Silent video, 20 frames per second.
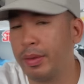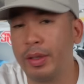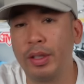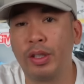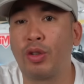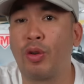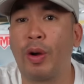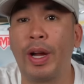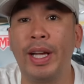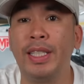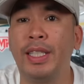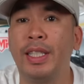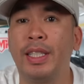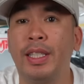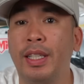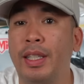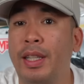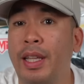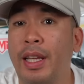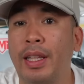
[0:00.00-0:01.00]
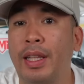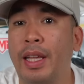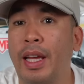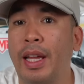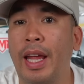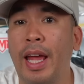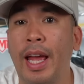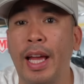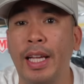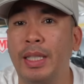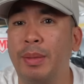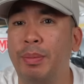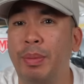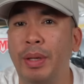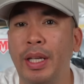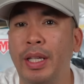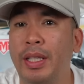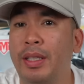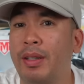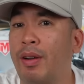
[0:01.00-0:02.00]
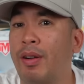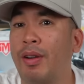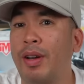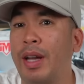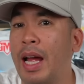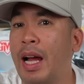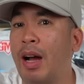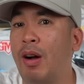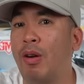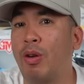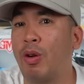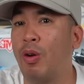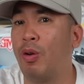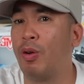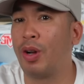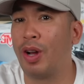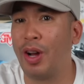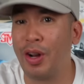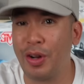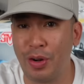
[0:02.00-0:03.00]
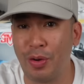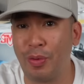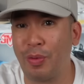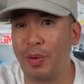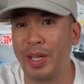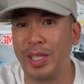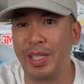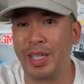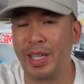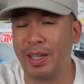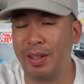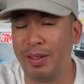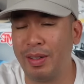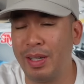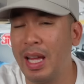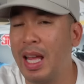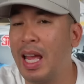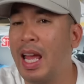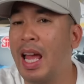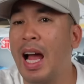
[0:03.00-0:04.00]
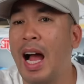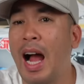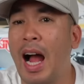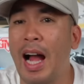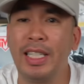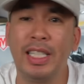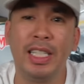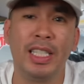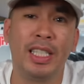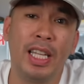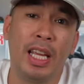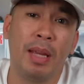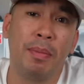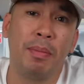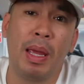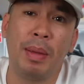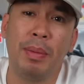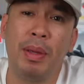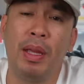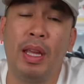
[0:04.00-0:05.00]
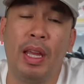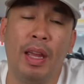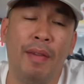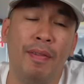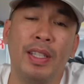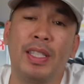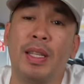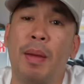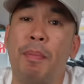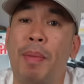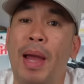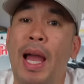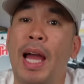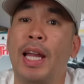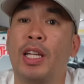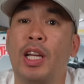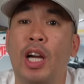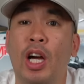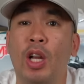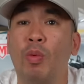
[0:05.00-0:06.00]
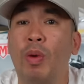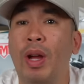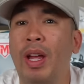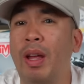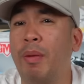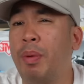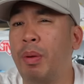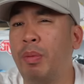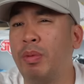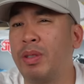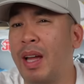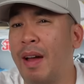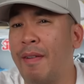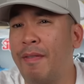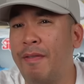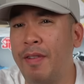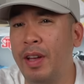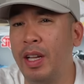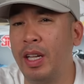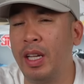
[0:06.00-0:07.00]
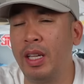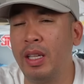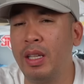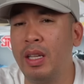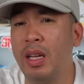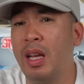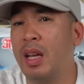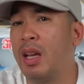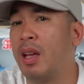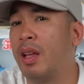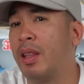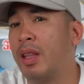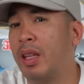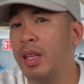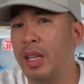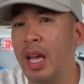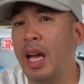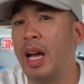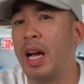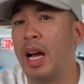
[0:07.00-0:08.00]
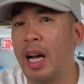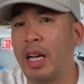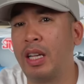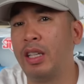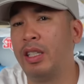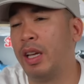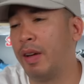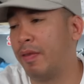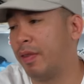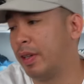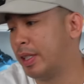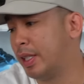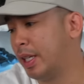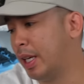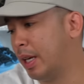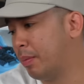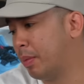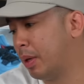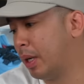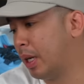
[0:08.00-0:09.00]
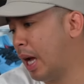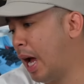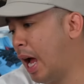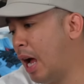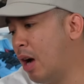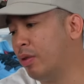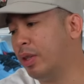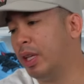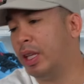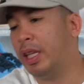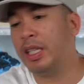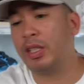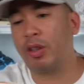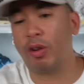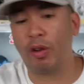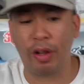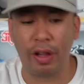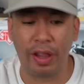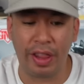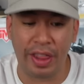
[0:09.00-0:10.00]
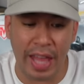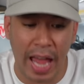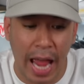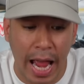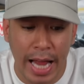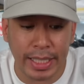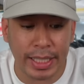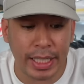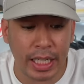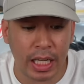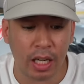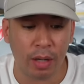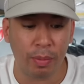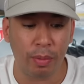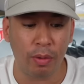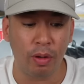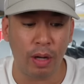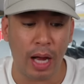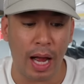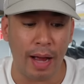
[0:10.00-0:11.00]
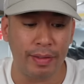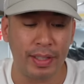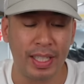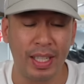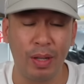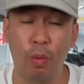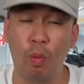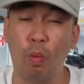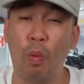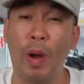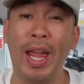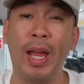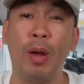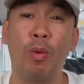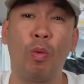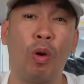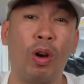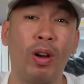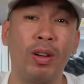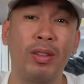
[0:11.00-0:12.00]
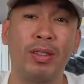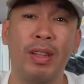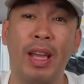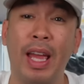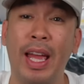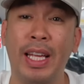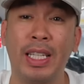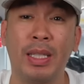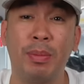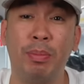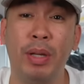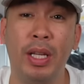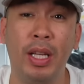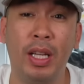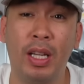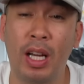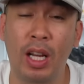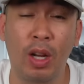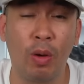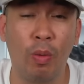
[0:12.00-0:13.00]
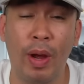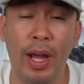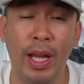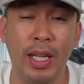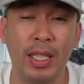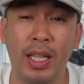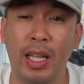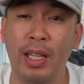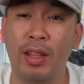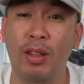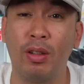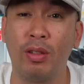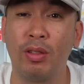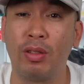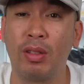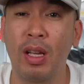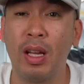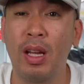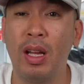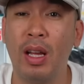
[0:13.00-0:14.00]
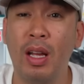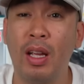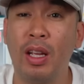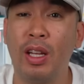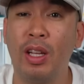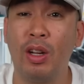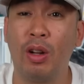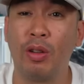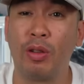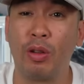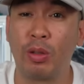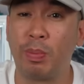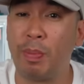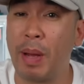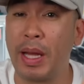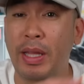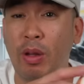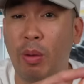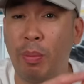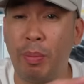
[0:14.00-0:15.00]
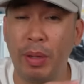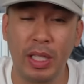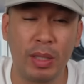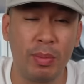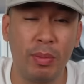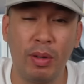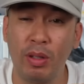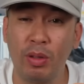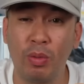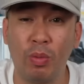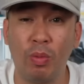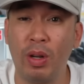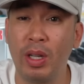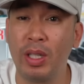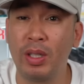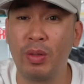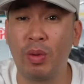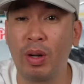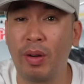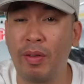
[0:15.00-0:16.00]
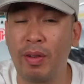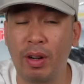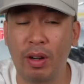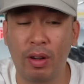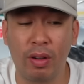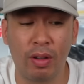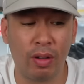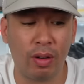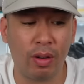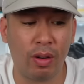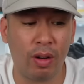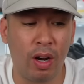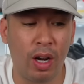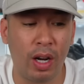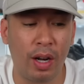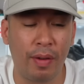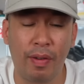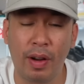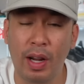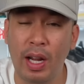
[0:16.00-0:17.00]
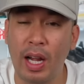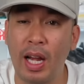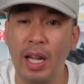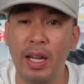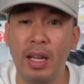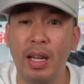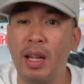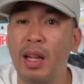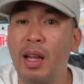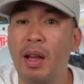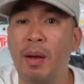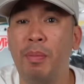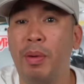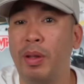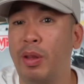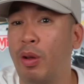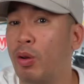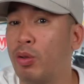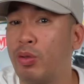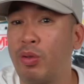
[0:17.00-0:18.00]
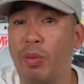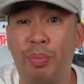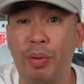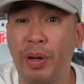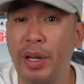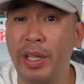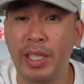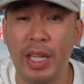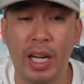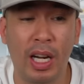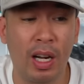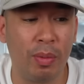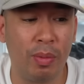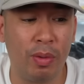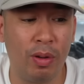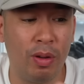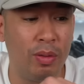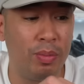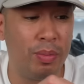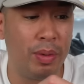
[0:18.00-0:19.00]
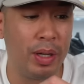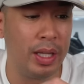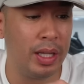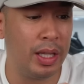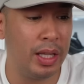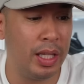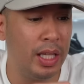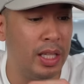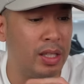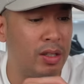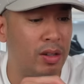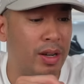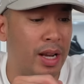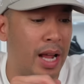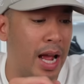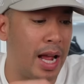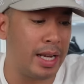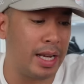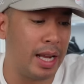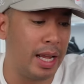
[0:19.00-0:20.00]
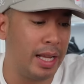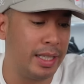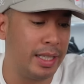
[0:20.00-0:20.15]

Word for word: It's crazy to think that SBs are now going under retail. I just think maybe if it's a bad colorway, if people's not feeling then yeah, I could definitely see it. But I don't think these are that terrible. I've seen way worse SB colorways, like those, you know, those Pepto Bismol ones, whatever they're called, I forgot. But those were pretty terrible. But these are not